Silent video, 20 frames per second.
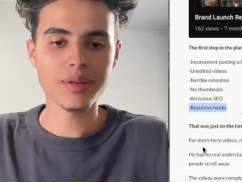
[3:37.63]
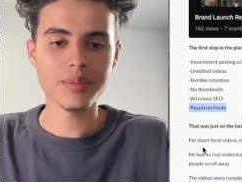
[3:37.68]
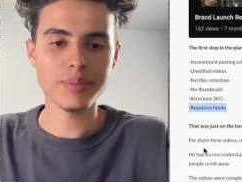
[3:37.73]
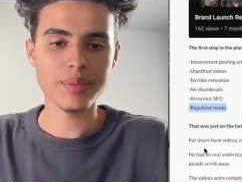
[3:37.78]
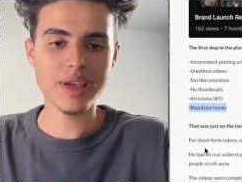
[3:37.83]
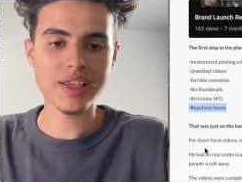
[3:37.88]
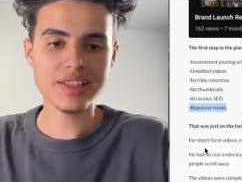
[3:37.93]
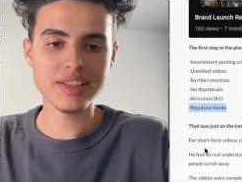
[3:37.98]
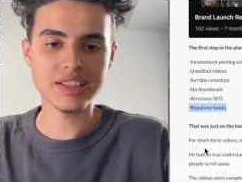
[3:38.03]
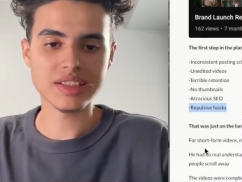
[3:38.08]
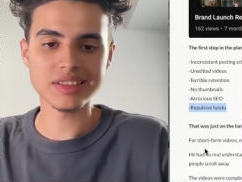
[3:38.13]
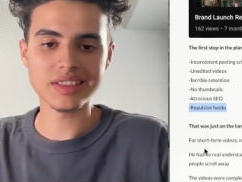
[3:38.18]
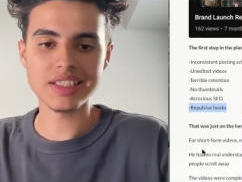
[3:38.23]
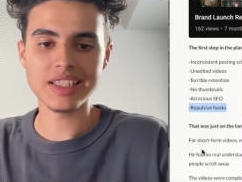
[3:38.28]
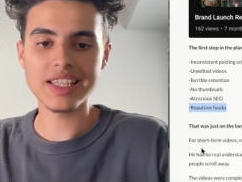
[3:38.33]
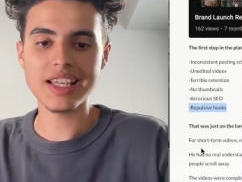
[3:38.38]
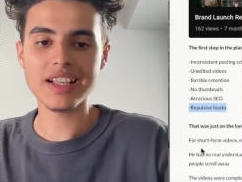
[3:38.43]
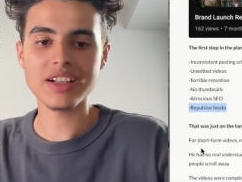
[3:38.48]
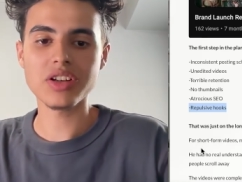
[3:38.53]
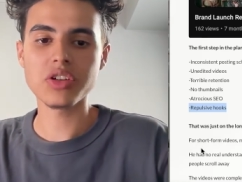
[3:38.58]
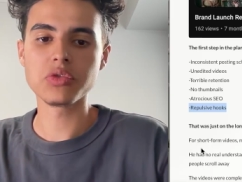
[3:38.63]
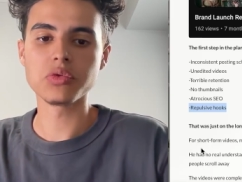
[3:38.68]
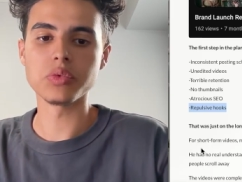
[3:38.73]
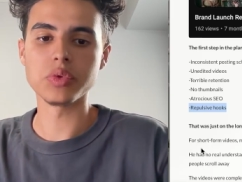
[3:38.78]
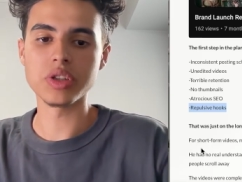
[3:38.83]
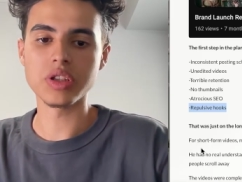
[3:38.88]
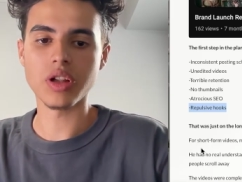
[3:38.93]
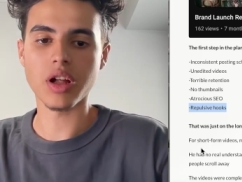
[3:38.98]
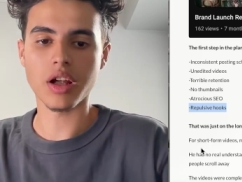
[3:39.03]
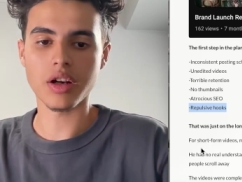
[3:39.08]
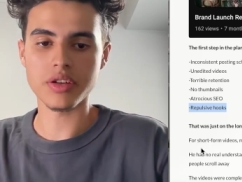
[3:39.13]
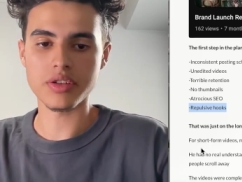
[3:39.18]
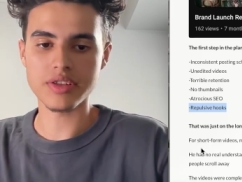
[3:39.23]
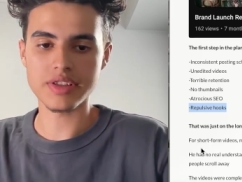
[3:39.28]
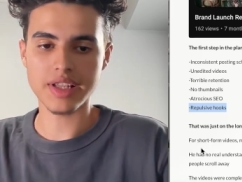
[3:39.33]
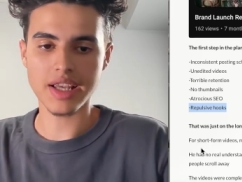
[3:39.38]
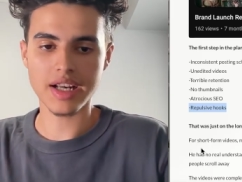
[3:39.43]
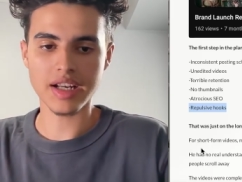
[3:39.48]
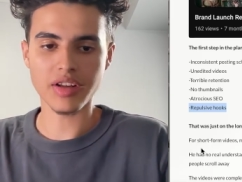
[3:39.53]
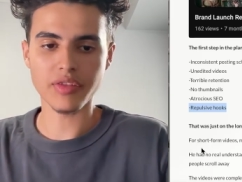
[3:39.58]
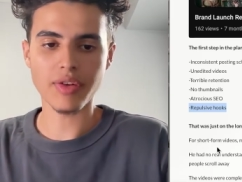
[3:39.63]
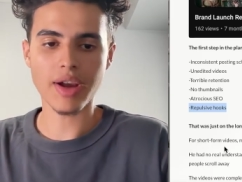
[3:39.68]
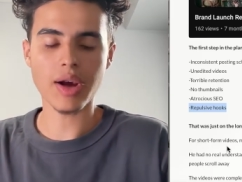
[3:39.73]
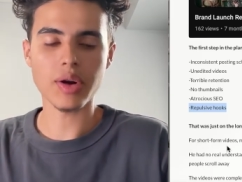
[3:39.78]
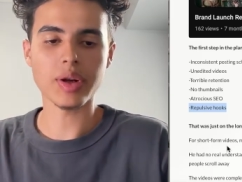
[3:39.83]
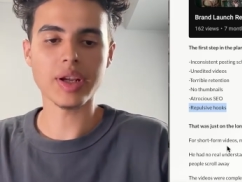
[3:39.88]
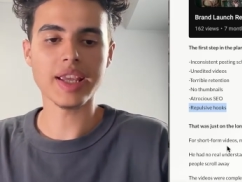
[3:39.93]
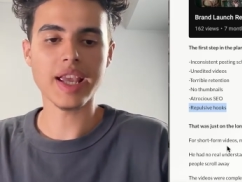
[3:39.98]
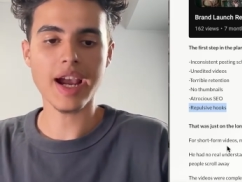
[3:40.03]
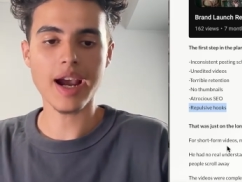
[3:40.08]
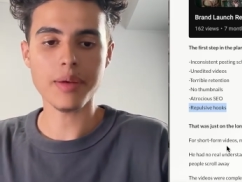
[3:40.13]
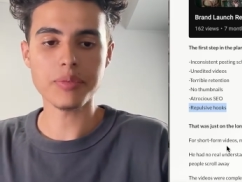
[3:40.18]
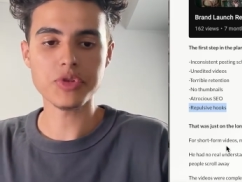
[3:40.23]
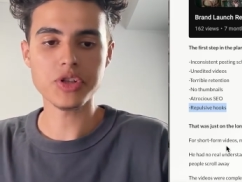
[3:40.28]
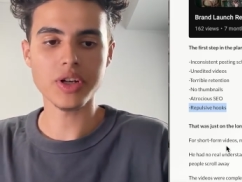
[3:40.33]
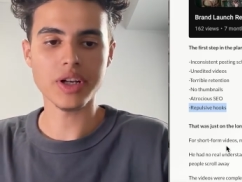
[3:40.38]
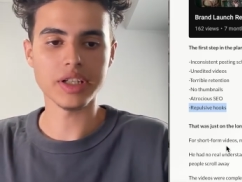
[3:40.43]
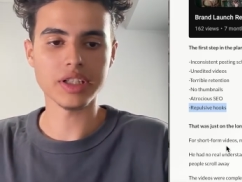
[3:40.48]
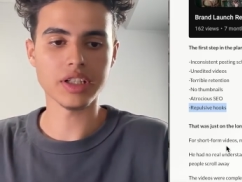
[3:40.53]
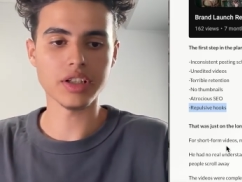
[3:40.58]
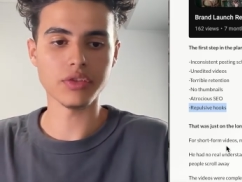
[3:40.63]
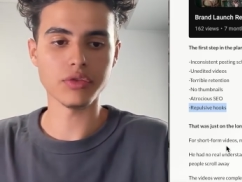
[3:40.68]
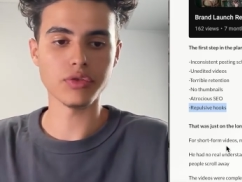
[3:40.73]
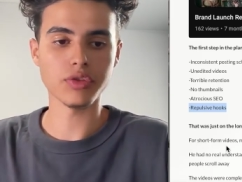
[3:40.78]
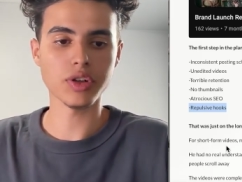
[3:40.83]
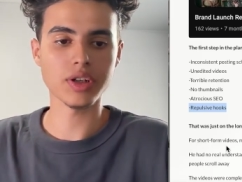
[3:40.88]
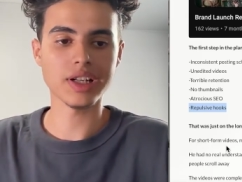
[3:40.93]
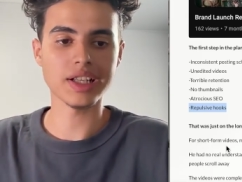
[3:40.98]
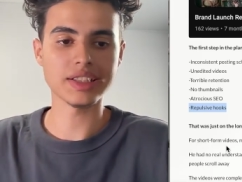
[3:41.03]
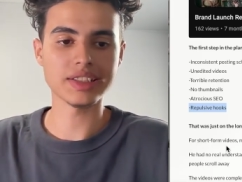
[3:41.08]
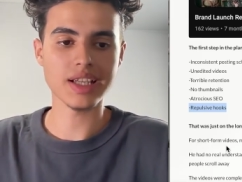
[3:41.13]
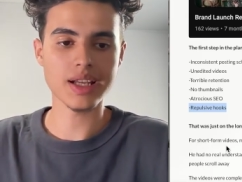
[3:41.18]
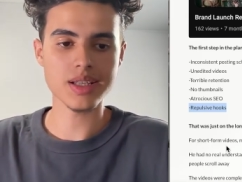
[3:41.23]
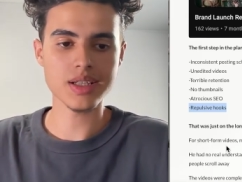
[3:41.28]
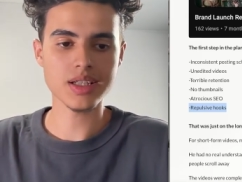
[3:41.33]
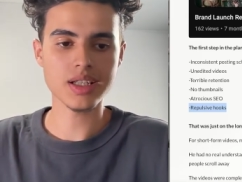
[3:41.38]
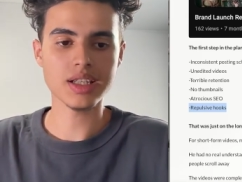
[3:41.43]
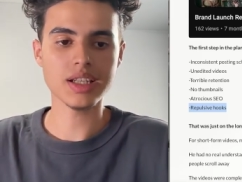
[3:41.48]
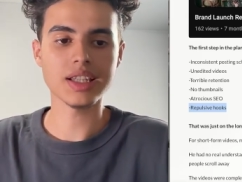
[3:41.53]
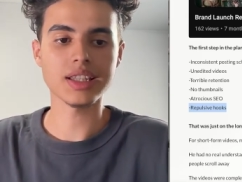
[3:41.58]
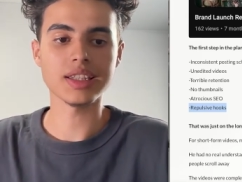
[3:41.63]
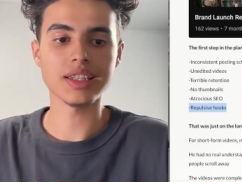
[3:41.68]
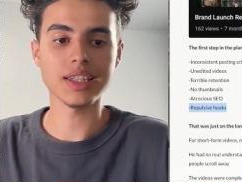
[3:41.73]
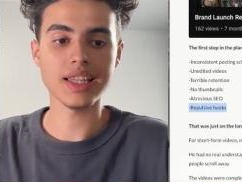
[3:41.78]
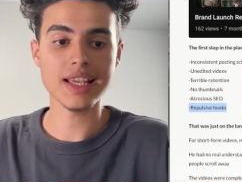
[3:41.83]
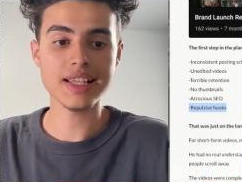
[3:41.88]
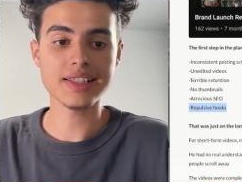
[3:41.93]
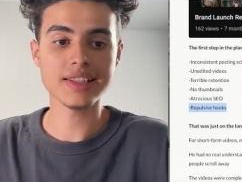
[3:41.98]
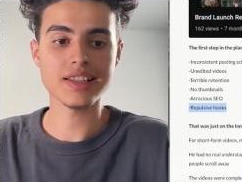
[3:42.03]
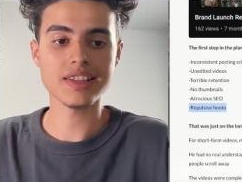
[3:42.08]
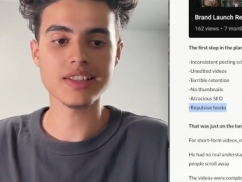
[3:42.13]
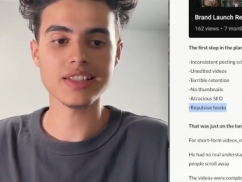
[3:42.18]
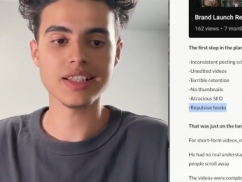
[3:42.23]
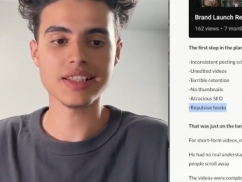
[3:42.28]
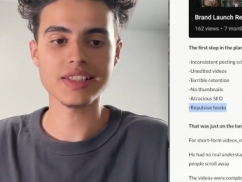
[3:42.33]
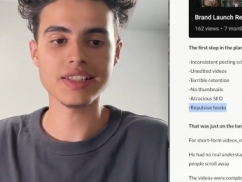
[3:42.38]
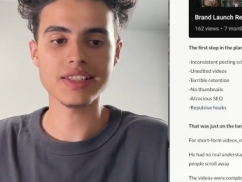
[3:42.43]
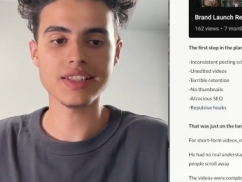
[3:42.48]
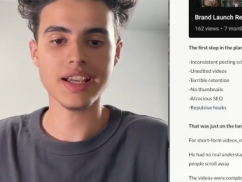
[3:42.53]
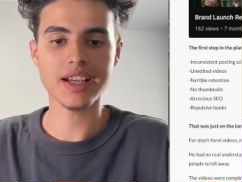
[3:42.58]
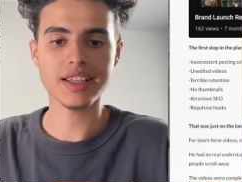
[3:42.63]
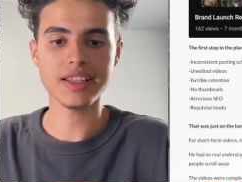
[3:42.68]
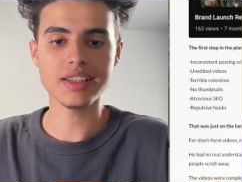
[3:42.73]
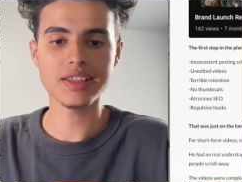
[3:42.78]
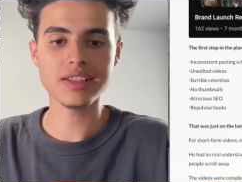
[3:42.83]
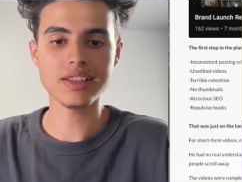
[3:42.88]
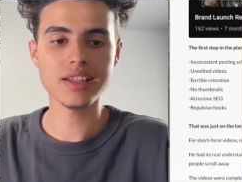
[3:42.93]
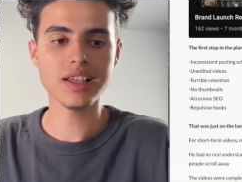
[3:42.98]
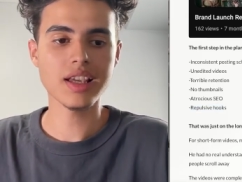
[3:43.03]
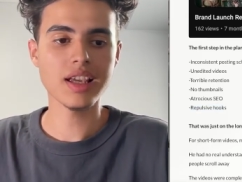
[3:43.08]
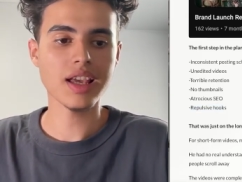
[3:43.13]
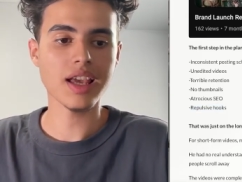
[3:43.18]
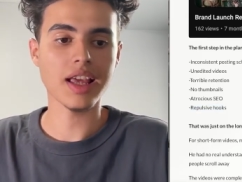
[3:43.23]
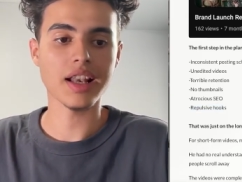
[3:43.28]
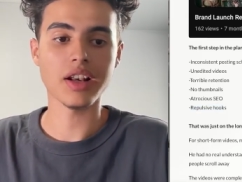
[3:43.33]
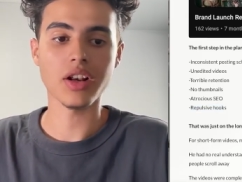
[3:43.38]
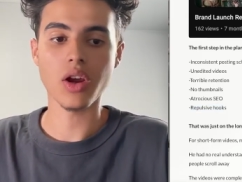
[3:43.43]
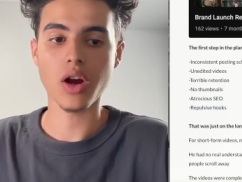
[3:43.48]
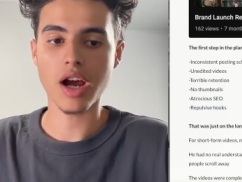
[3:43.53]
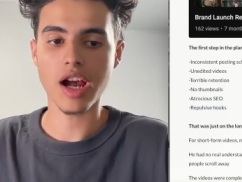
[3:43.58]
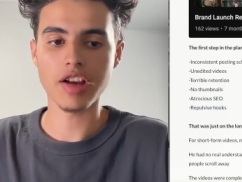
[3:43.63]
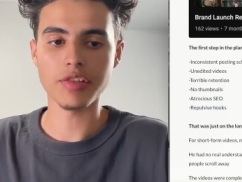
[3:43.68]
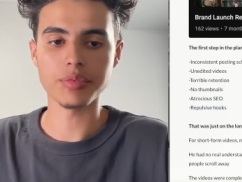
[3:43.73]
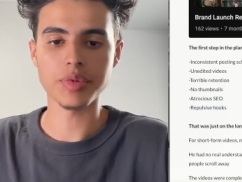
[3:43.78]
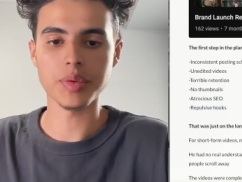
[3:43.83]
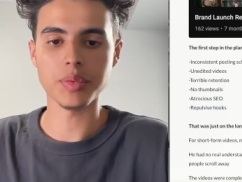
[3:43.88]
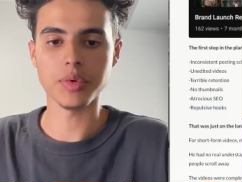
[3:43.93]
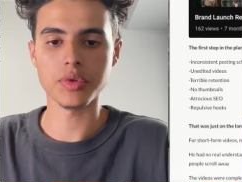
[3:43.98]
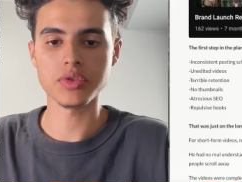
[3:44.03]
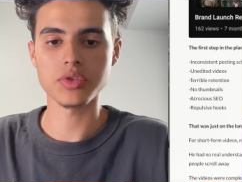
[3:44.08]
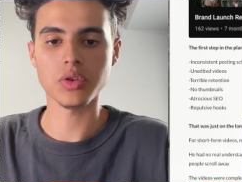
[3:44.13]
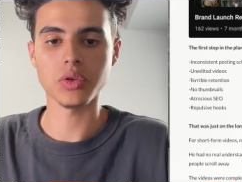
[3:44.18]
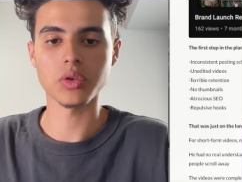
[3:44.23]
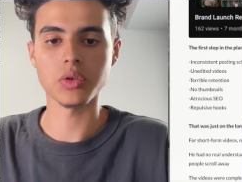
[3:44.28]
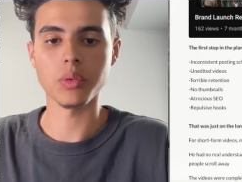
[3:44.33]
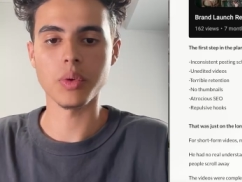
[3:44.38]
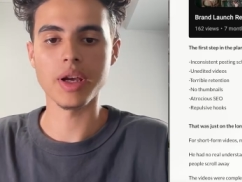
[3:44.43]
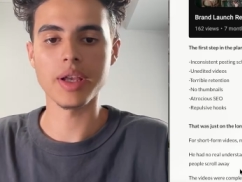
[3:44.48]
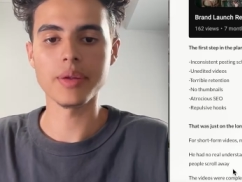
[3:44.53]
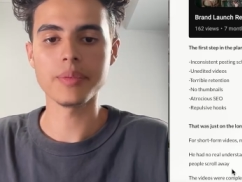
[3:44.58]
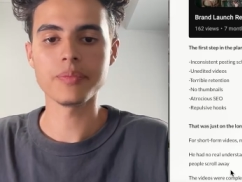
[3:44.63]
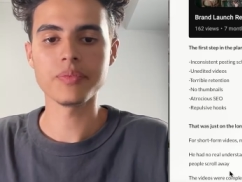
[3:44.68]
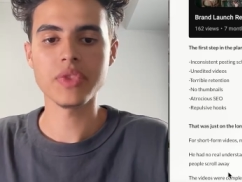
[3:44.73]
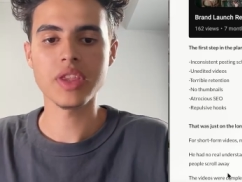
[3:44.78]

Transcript: Basically, he had no real understanding of how to capture and convert attention in less than 60 seconds and not have people scroll away.